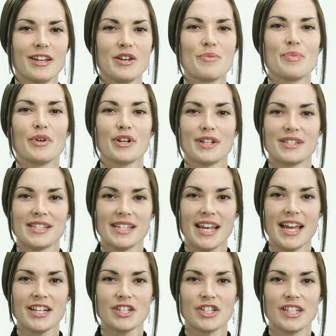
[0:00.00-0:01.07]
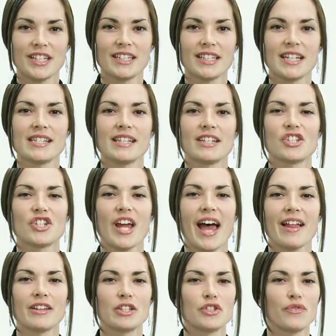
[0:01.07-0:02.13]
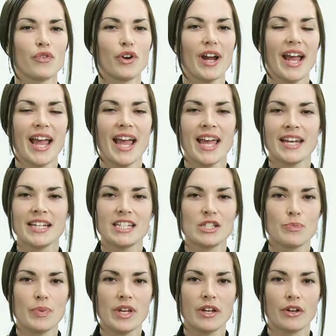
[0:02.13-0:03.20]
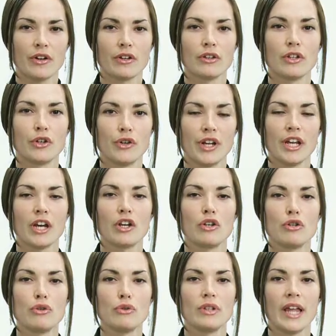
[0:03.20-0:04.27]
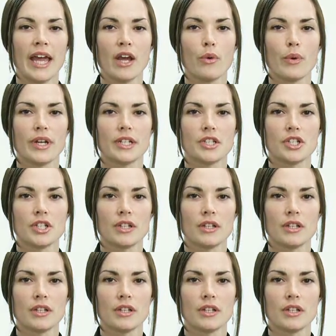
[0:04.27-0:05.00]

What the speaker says: Pronunciation is a challenge for any speaker learning a new language,